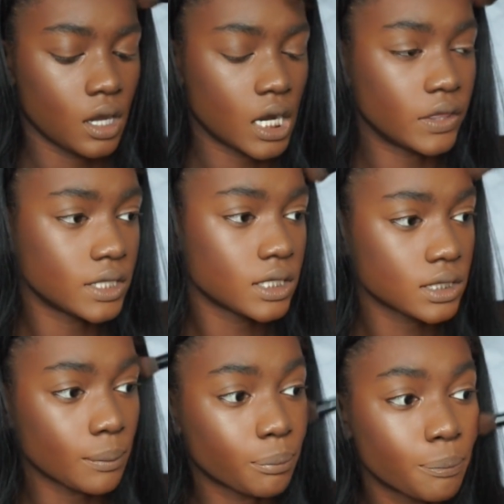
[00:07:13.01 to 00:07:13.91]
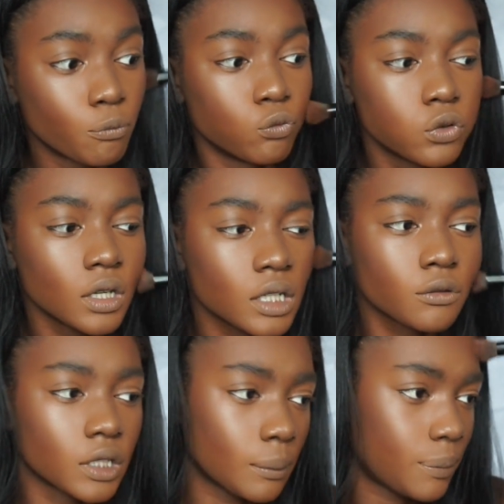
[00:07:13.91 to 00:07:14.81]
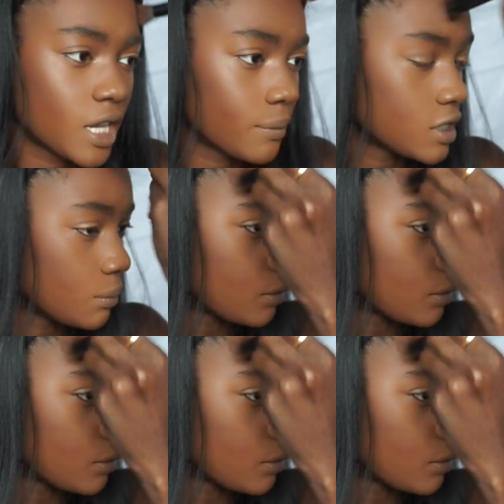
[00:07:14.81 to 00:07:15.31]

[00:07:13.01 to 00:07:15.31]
And this is a really, really pigmented